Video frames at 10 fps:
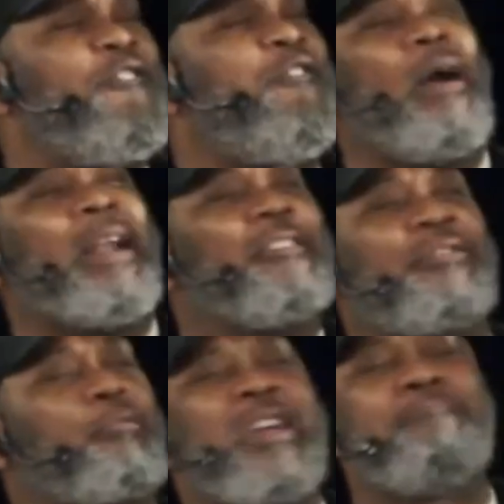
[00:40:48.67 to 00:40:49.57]

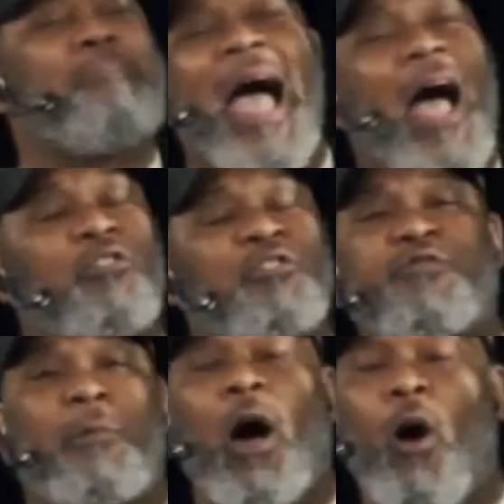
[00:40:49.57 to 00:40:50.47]
43 miles
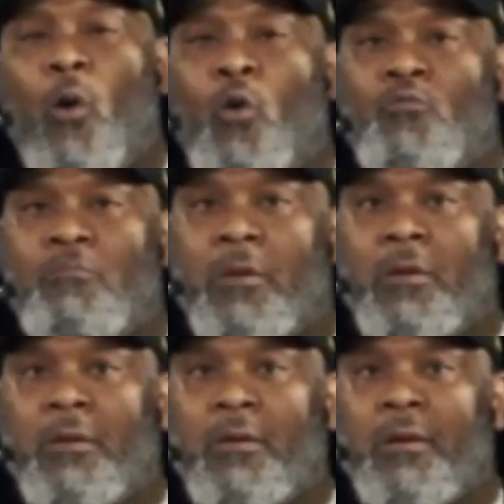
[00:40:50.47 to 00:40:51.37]
from home.
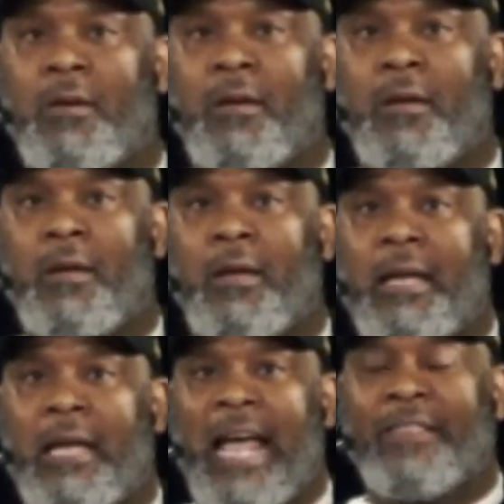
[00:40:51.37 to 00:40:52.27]

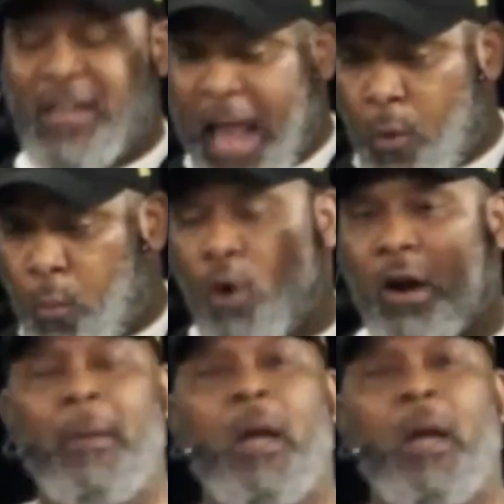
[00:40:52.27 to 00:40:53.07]
And then I woke up